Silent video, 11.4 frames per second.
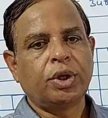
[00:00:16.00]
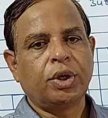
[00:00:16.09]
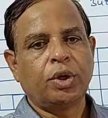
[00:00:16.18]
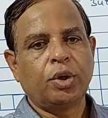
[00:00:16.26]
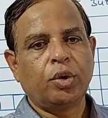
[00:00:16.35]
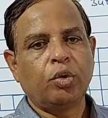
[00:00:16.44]

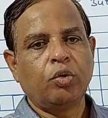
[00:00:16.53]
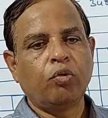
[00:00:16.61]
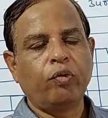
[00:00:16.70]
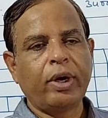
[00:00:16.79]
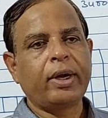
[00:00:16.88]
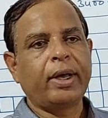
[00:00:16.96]

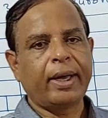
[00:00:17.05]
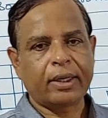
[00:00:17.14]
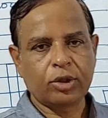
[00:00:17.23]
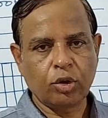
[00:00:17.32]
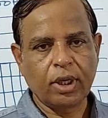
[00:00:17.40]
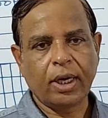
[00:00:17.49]
where
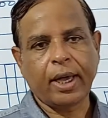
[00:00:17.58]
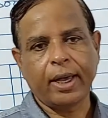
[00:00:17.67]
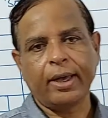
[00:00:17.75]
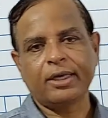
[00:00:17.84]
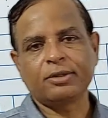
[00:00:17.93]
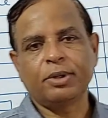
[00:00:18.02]
I
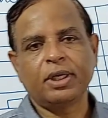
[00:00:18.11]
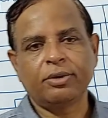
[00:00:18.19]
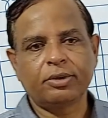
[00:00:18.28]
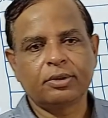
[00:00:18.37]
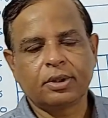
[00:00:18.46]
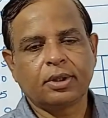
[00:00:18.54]
have explained
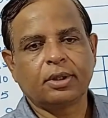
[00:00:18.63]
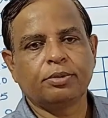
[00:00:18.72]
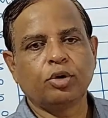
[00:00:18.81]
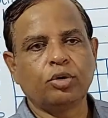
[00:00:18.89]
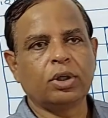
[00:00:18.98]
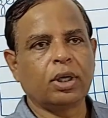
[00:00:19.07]
everything
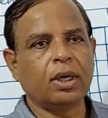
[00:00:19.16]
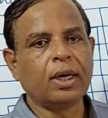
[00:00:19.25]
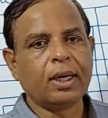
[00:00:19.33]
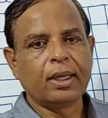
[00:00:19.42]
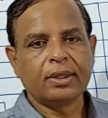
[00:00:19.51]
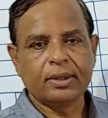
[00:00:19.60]
about
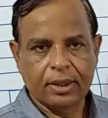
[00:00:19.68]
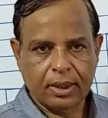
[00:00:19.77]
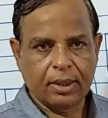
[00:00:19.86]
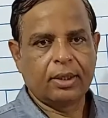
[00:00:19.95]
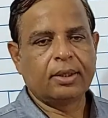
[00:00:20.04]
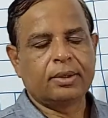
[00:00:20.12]

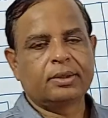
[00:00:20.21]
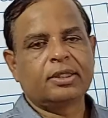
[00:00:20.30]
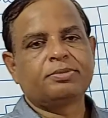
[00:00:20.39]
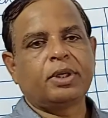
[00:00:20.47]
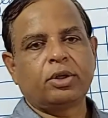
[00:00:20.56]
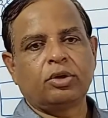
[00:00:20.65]
this
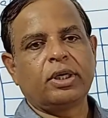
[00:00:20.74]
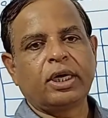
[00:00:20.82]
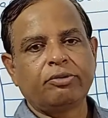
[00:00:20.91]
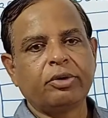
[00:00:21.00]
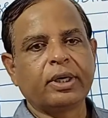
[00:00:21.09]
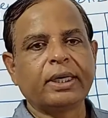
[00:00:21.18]
particular
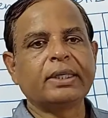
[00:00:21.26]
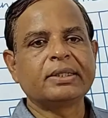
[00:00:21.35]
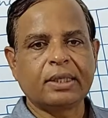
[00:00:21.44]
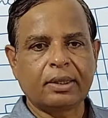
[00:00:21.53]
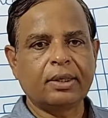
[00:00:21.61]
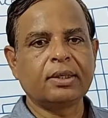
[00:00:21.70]
networking
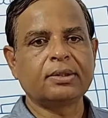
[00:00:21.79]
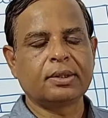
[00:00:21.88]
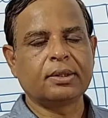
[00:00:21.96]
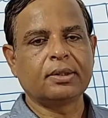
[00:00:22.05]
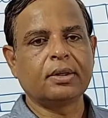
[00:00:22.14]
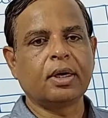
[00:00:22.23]
series,
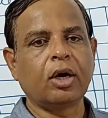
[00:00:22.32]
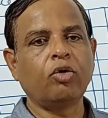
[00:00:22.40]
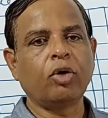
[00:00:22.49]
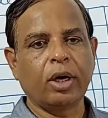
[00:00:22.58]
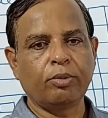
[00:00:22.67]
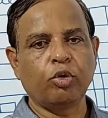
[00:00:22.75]
how
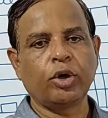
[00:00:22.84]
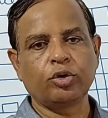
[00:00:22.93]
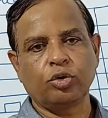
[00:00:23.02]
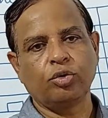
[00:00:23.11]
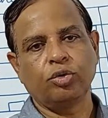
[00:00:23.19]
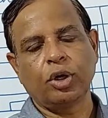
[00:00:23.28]
I am going
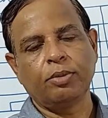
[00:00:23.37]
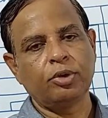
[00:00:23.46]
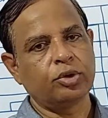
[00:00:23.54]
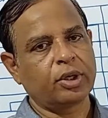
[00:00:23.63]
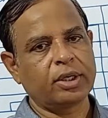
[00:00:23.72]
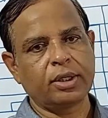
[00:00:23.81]
to able to
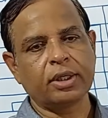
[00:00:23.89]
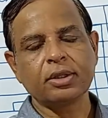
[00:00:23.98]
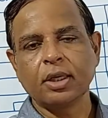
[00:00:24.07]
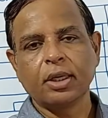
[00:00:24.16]
conduct.